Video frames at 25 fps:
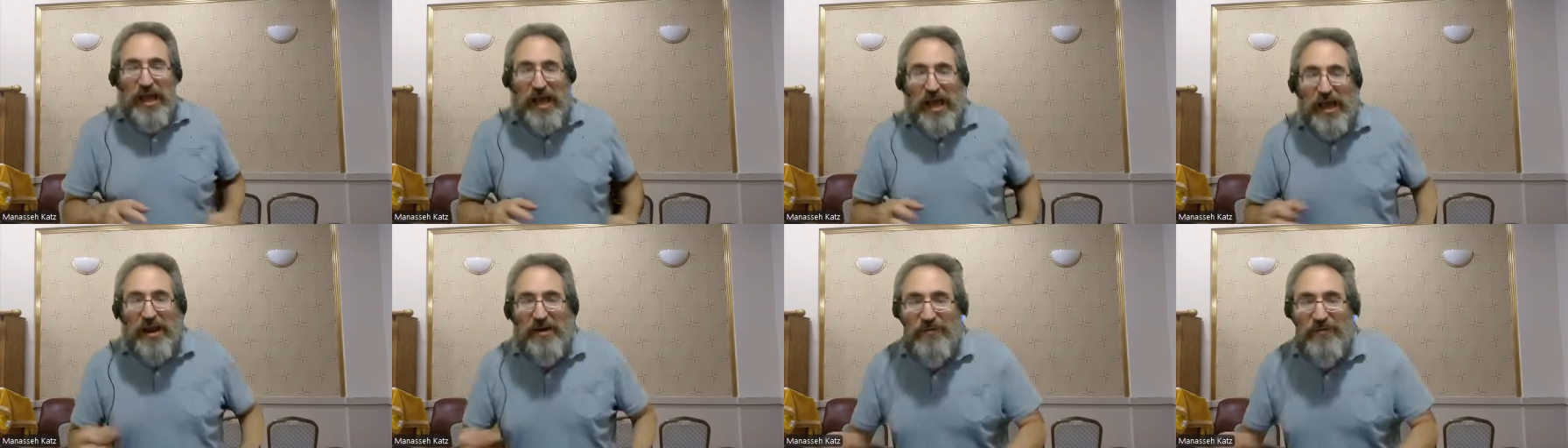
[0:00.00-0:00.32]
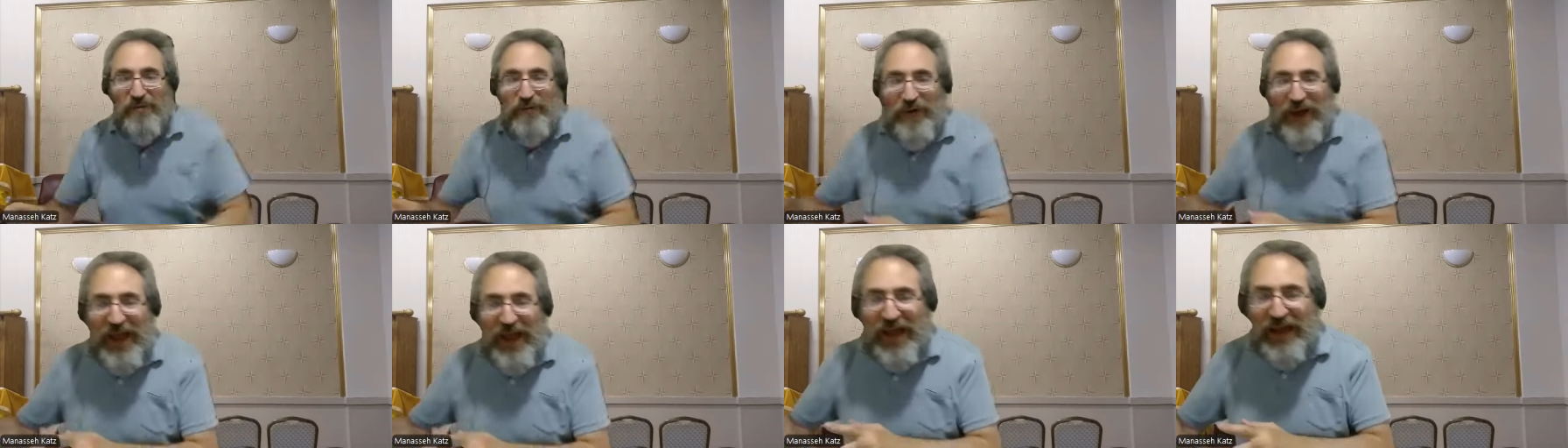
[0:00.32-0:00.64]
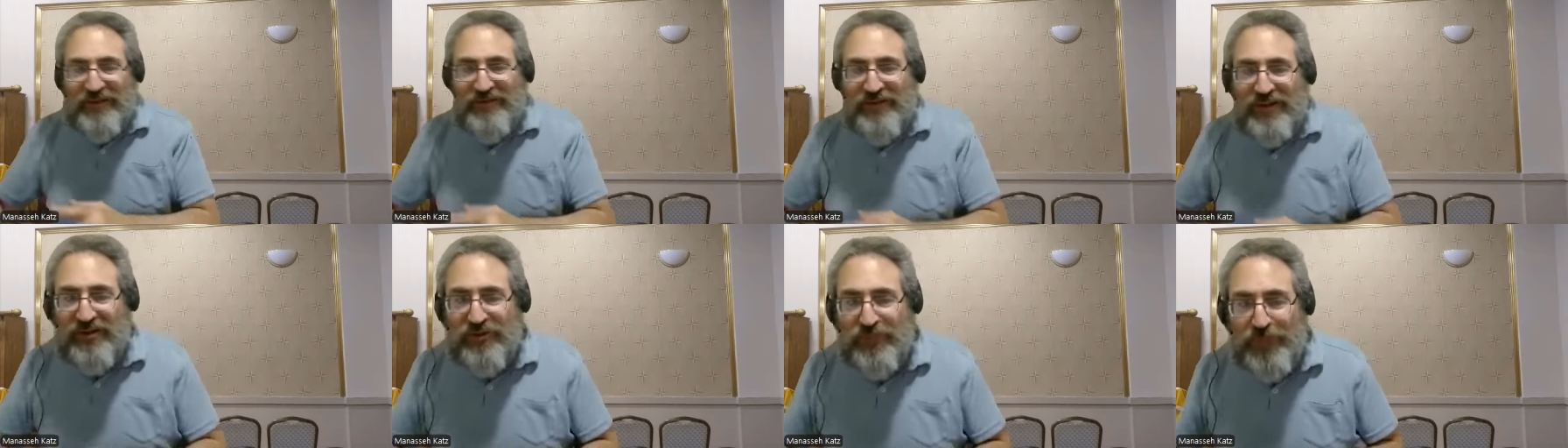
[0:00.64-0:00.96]
and
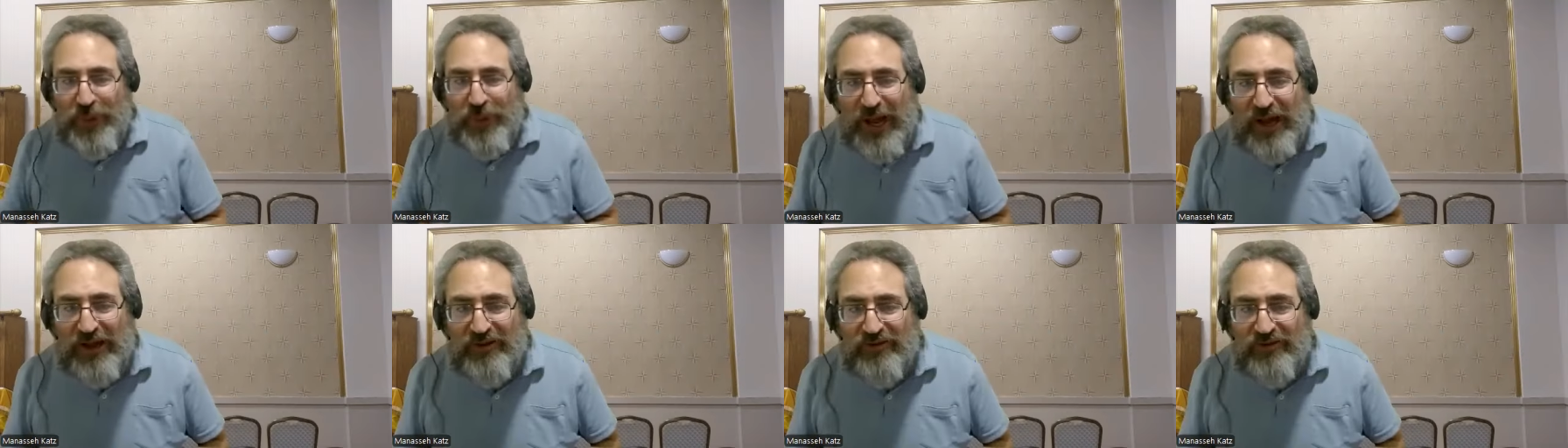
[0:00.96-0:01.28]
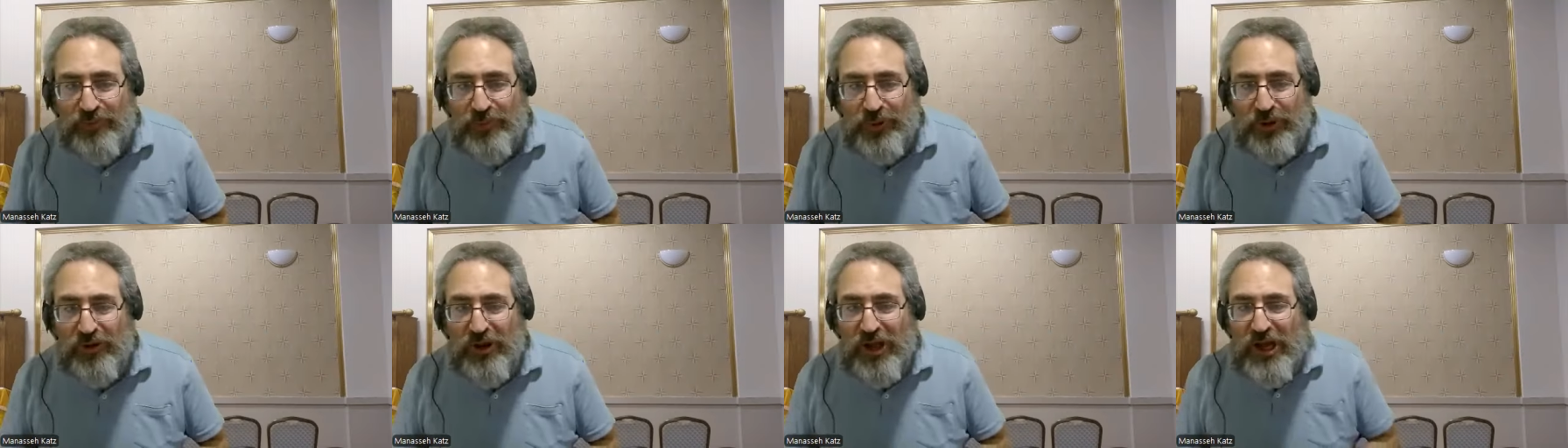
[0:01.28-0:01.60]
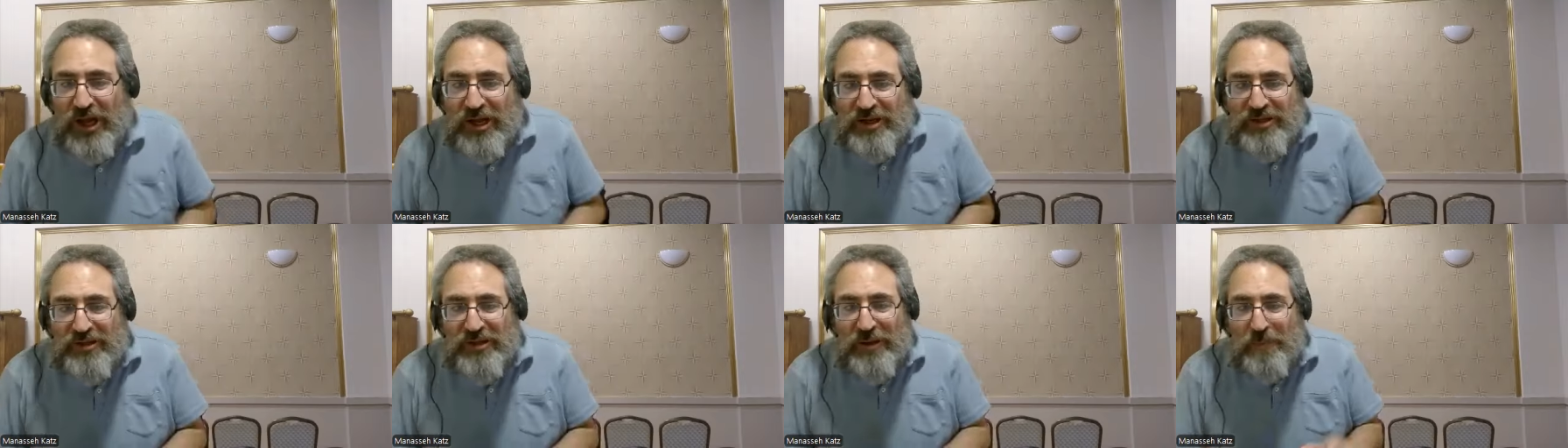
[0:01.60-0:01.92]
fast as possible
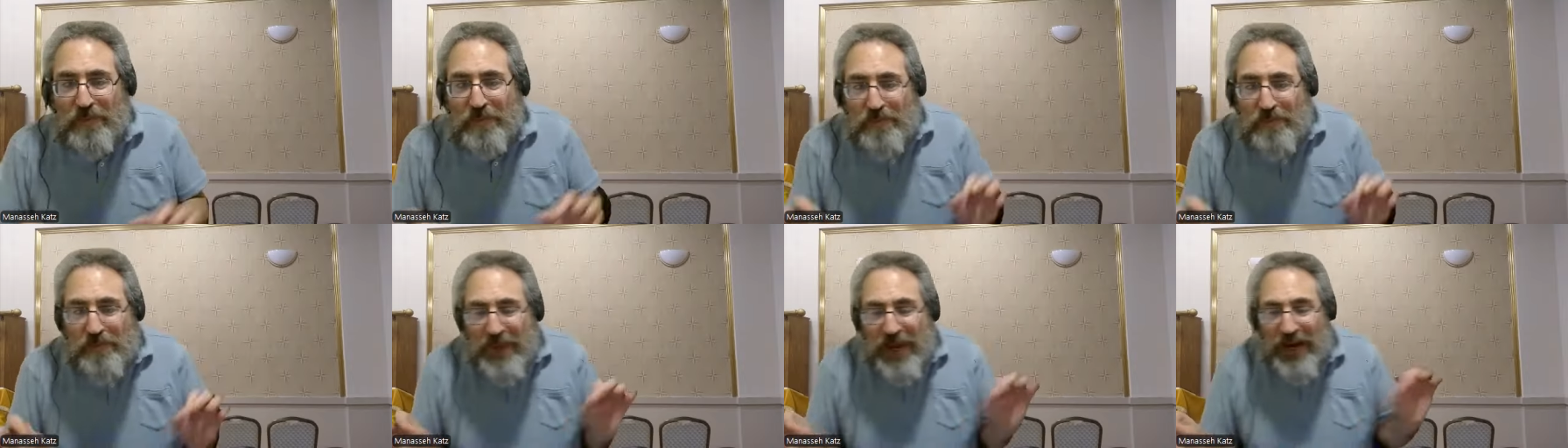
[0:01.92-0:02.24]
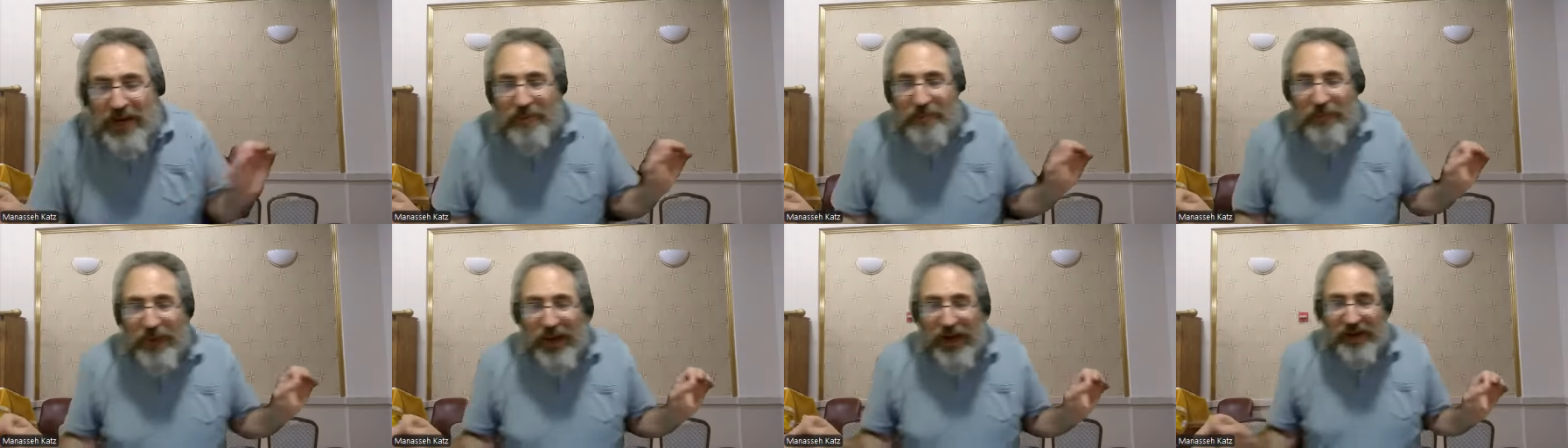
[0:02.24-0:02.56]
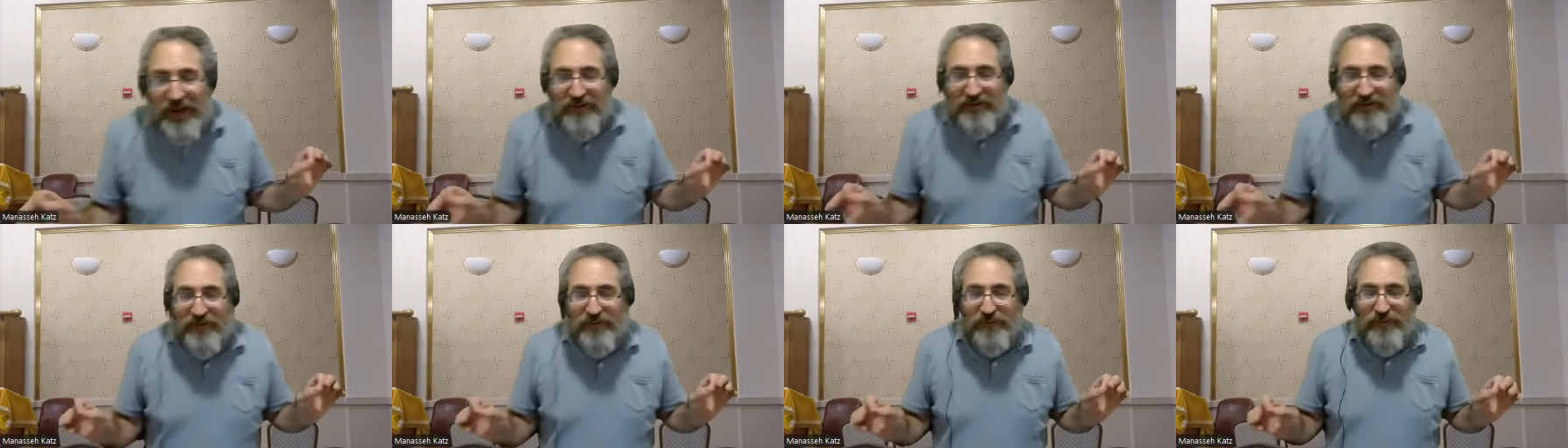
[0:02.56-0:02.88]
to
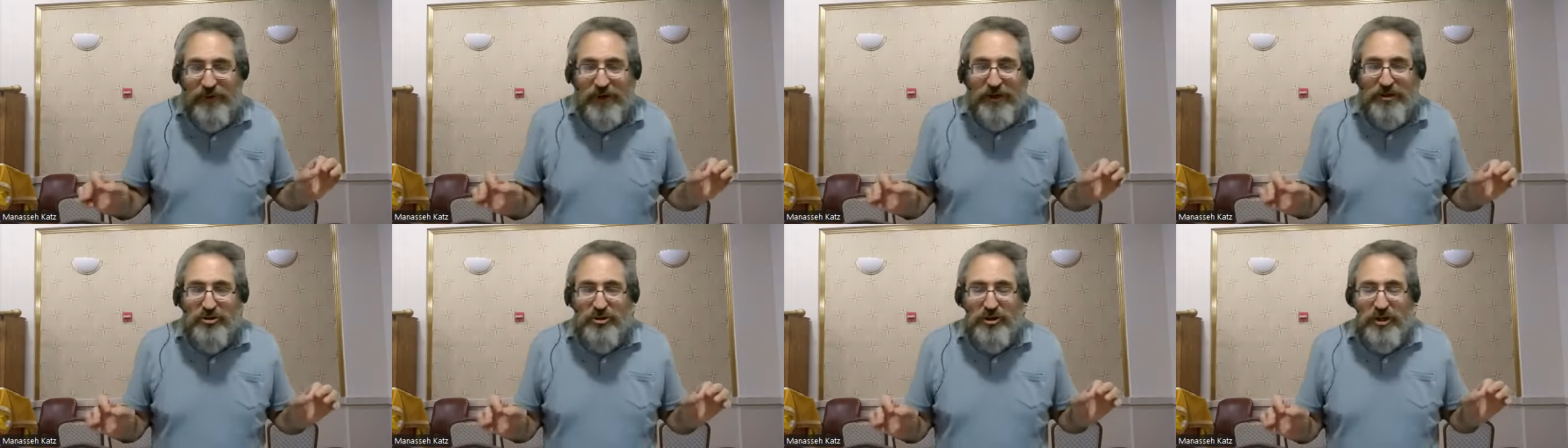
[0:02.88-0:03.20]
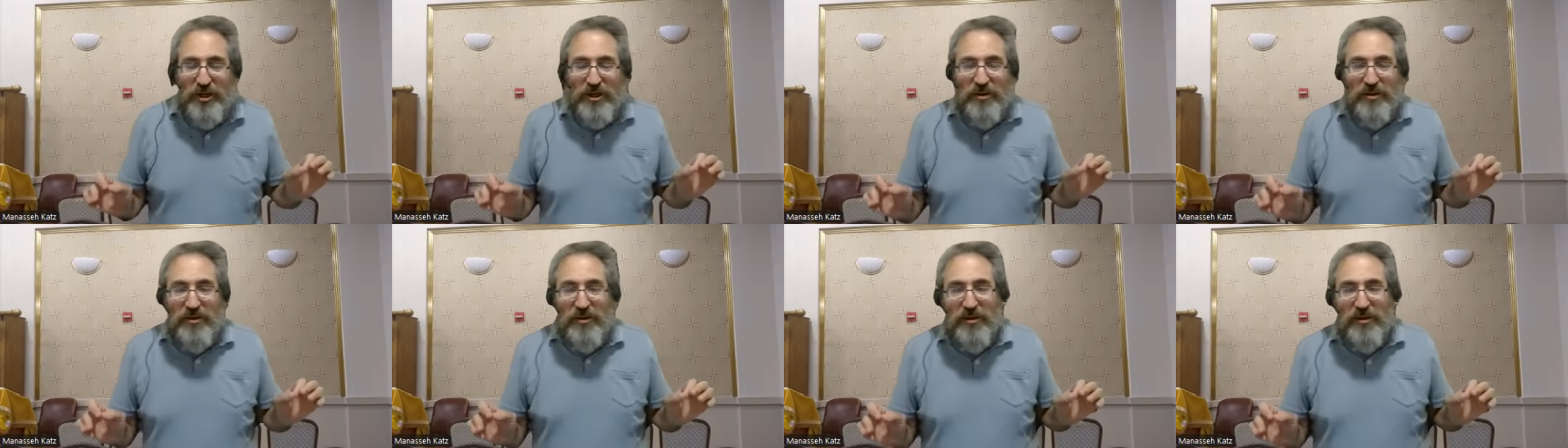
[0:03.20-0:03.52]
minimize the friction.